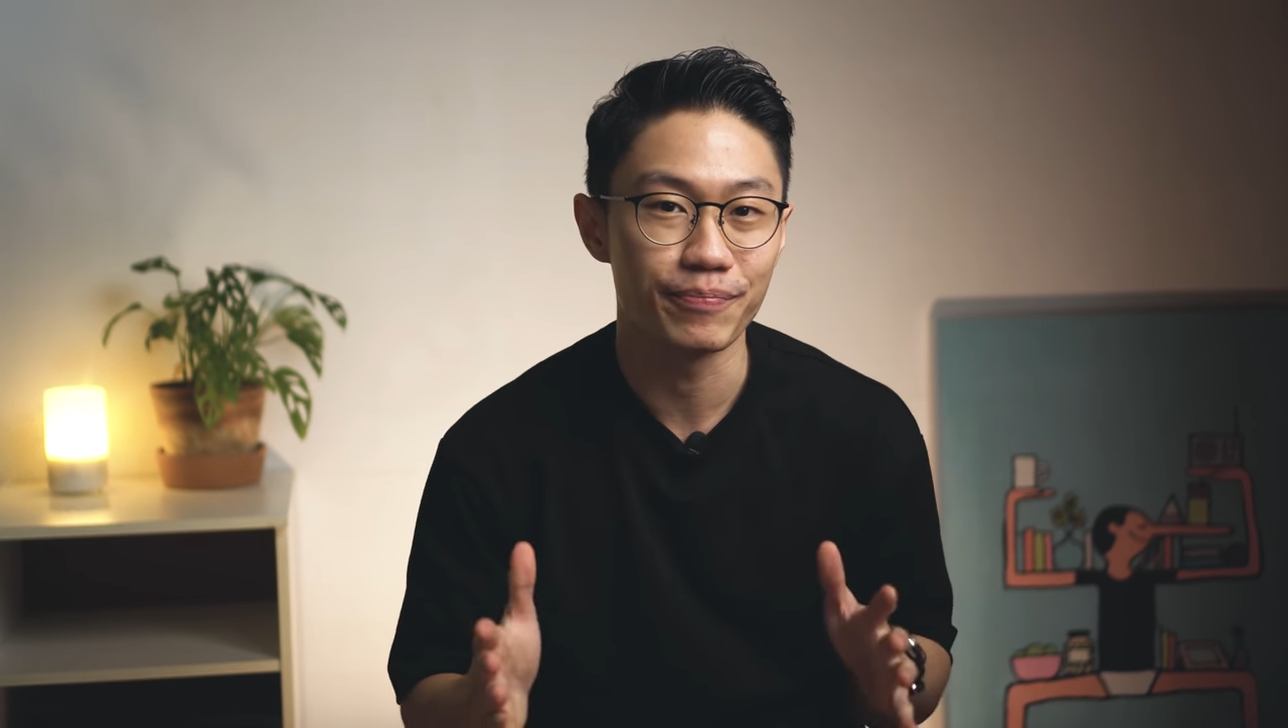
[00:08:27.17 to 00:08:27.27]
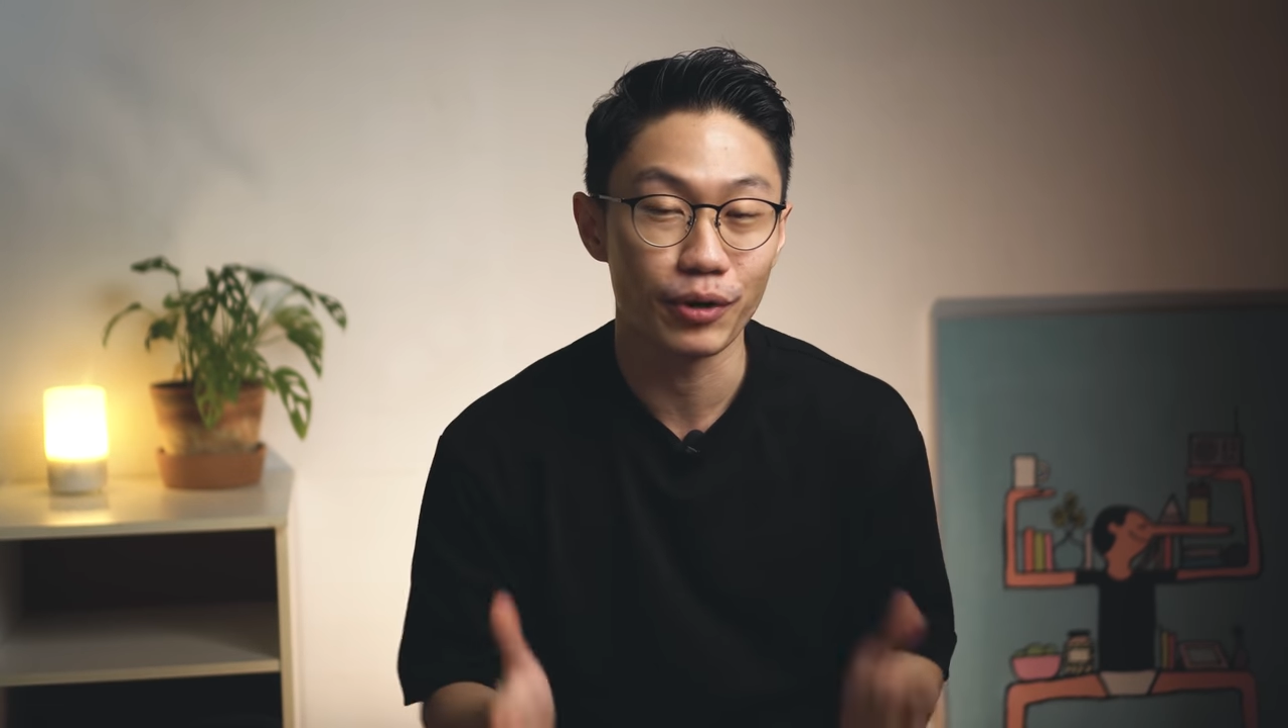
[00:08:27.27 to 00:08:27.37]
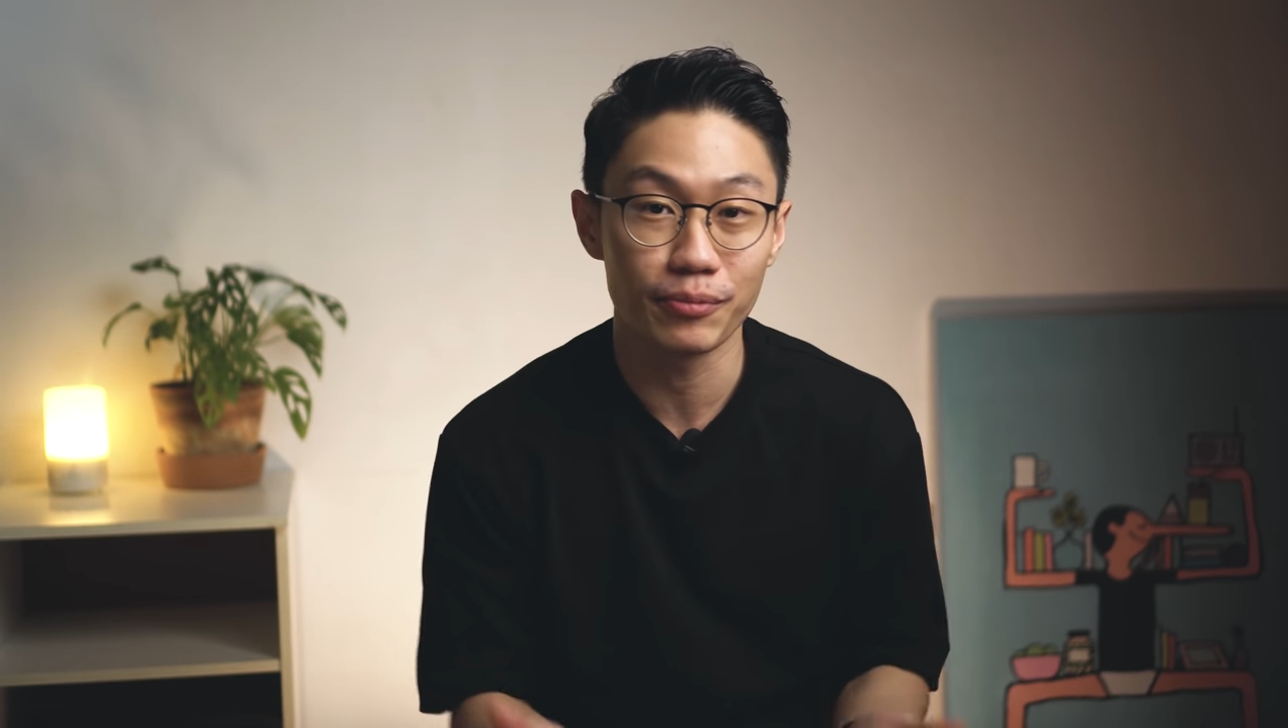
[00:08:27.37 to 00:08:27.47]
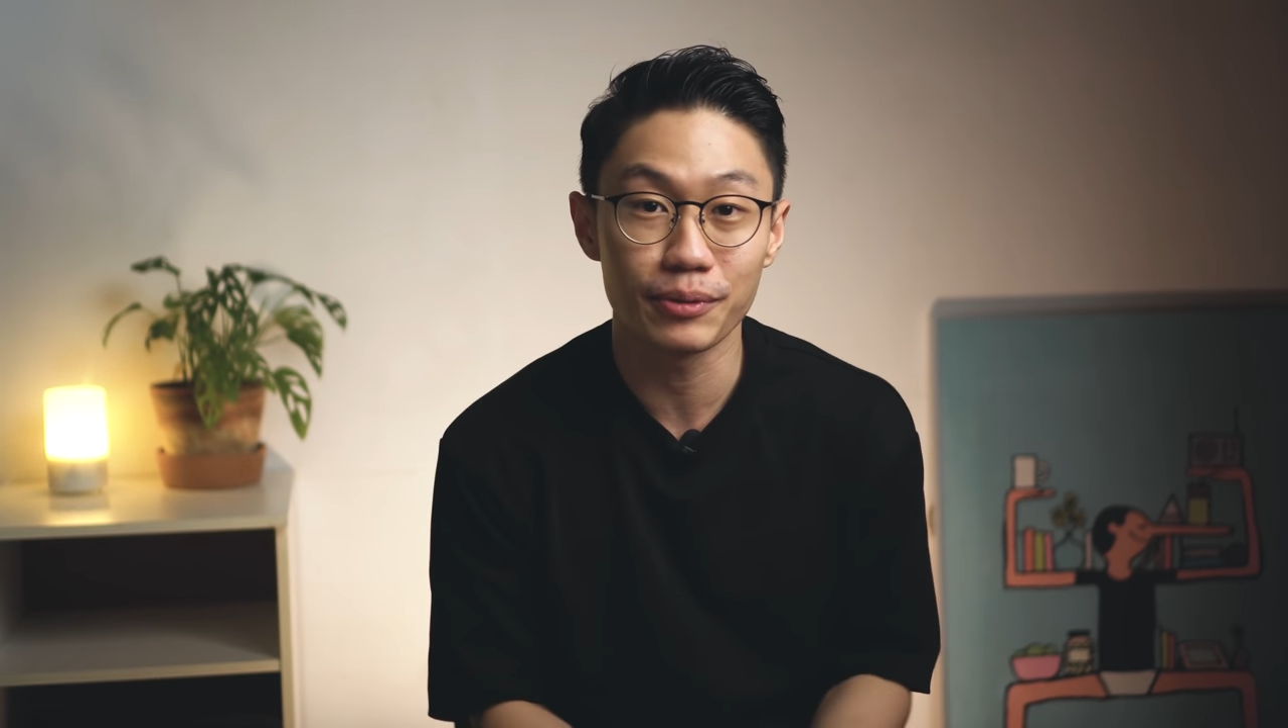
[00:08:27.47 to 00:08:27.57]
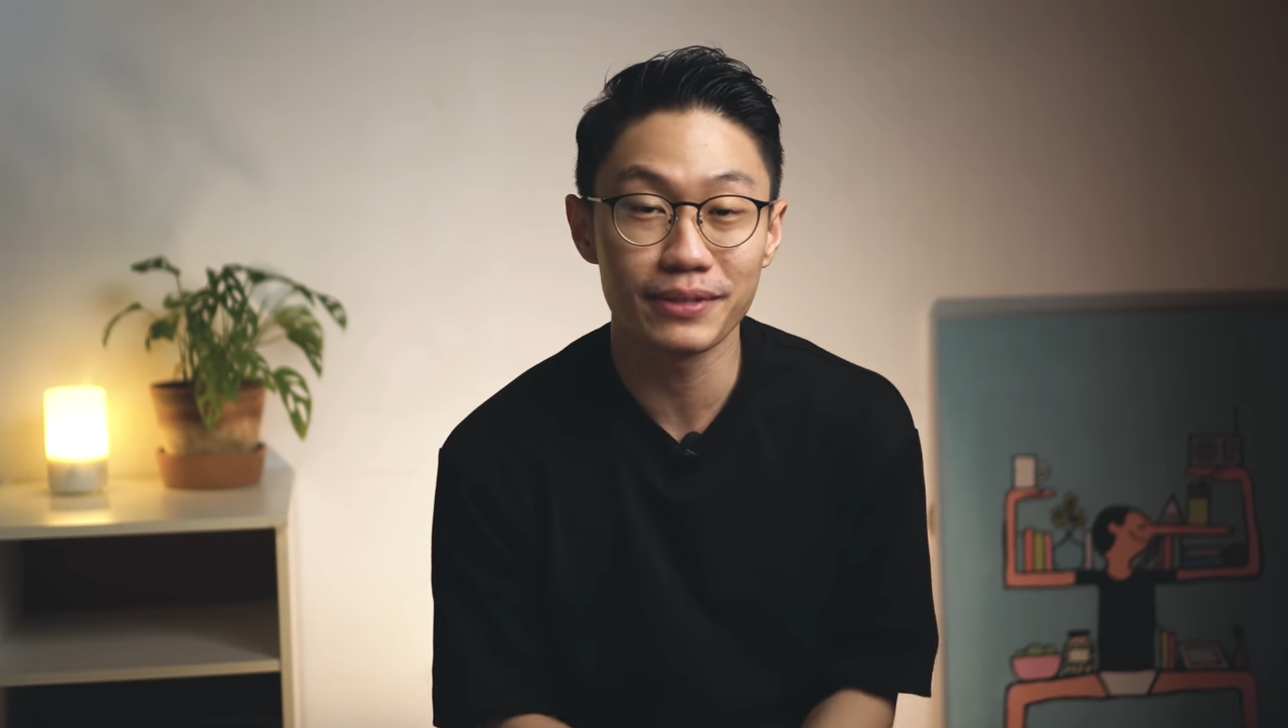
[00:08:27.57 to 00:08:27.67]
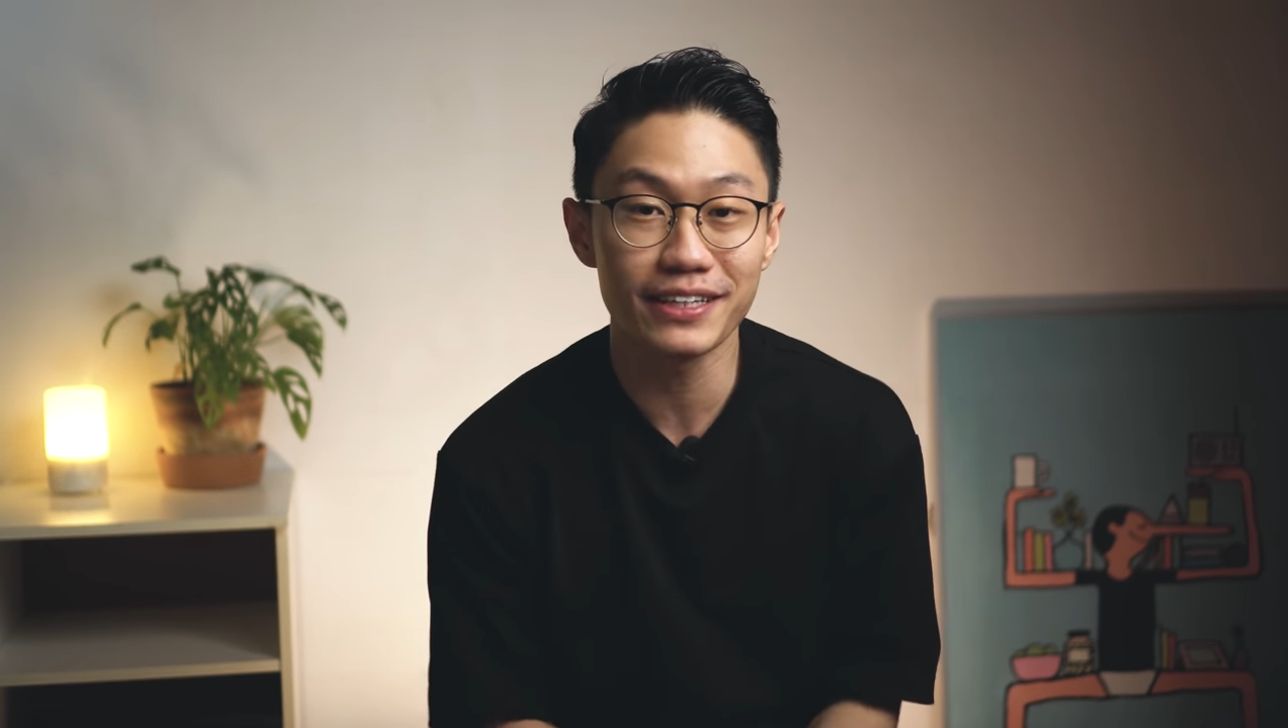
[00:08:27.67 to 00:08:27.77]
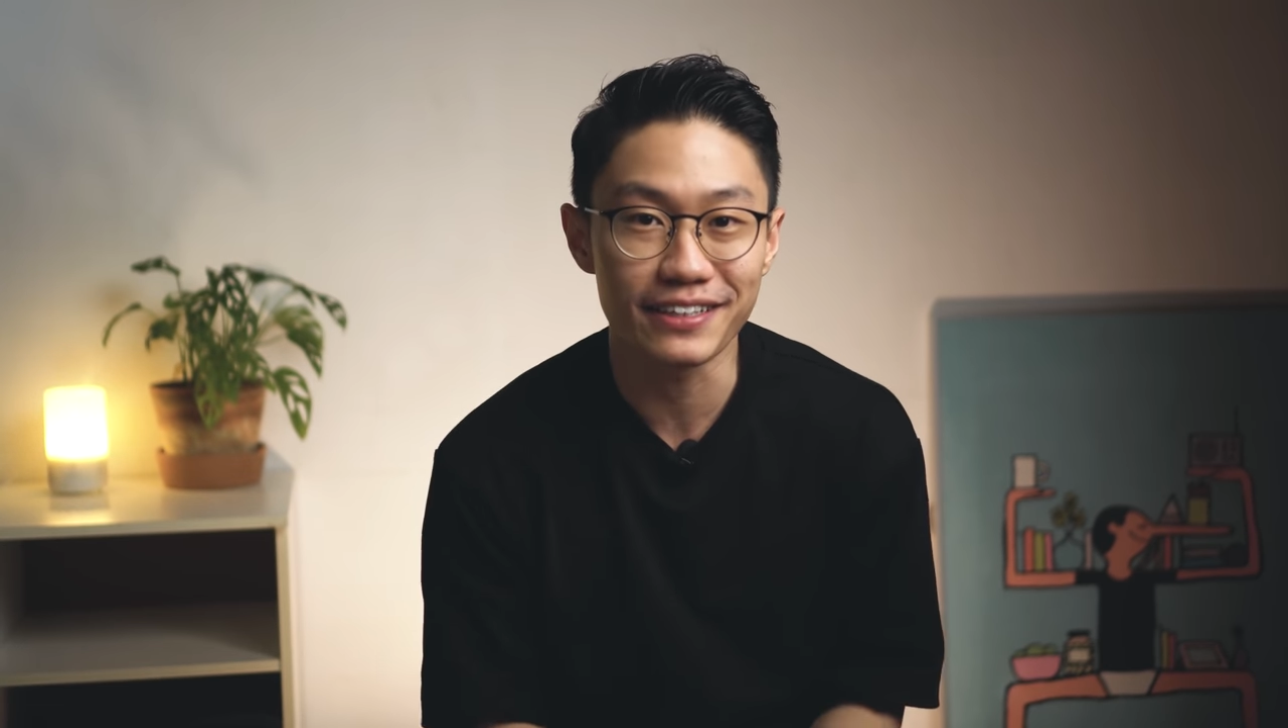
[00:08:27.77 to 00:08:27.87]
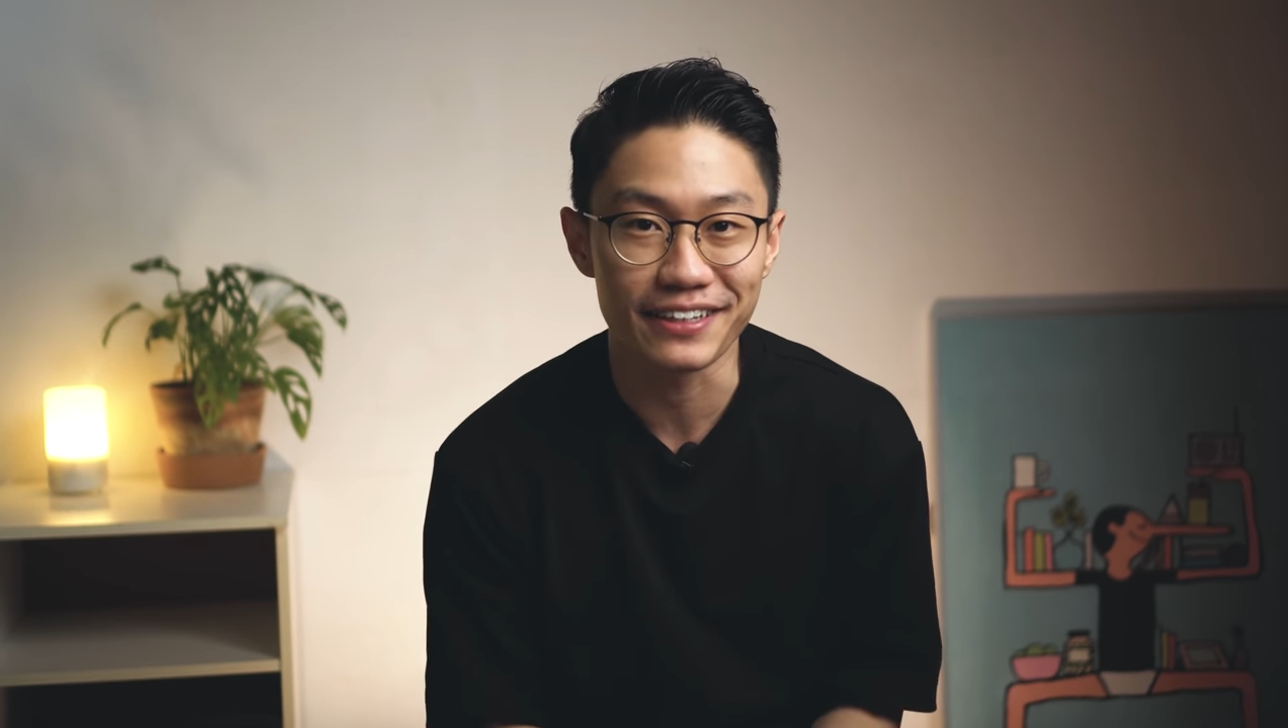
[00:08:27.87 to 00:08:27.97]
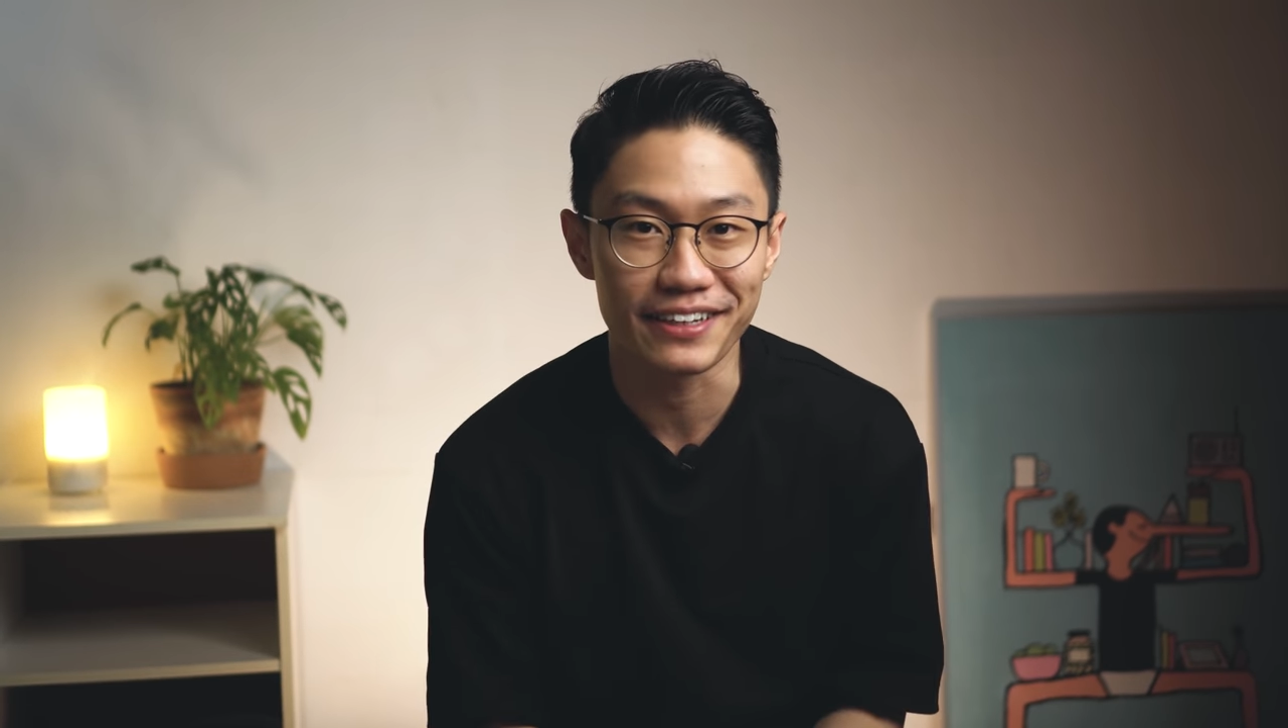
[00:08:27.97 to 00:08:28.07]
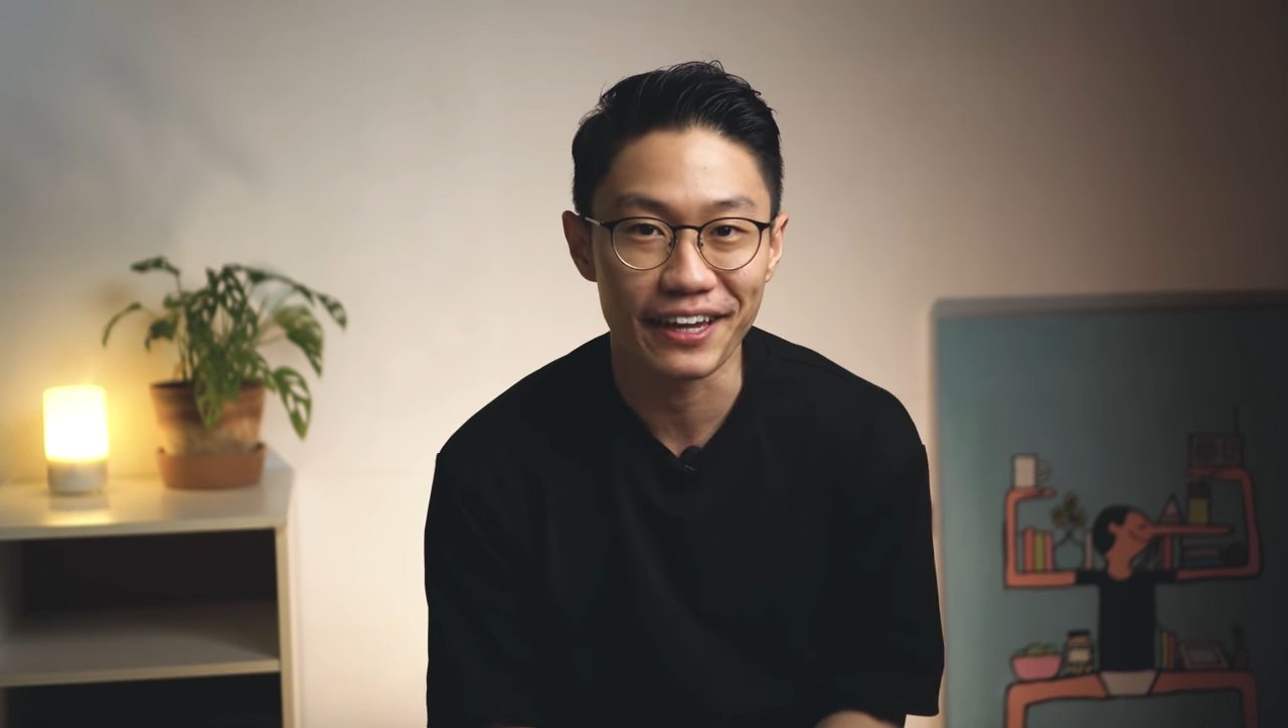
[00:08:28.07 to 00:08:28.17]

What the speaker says: probably in